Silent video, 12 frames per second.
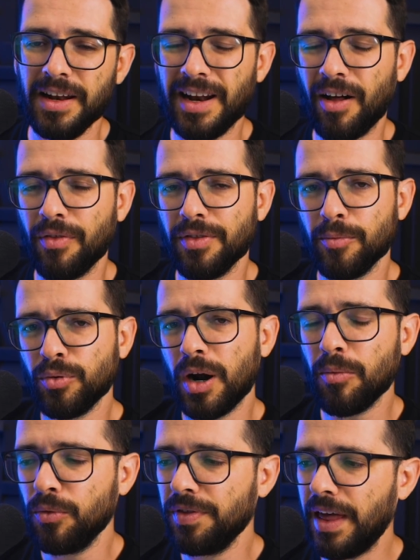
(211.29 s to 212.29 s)
Now, the
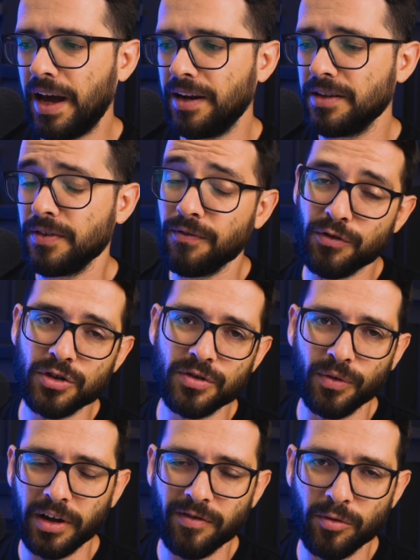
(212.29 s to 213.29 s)
problem with that is, first
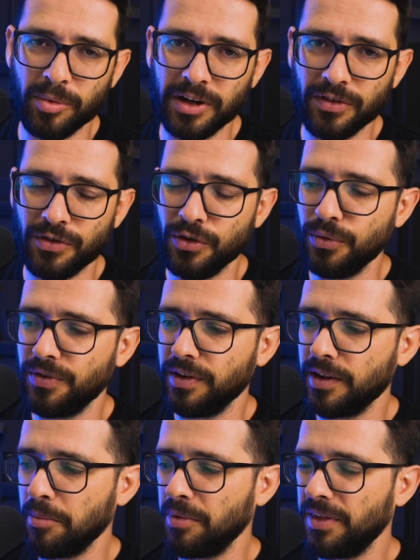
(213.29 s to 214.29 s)
of all, everybody's using them,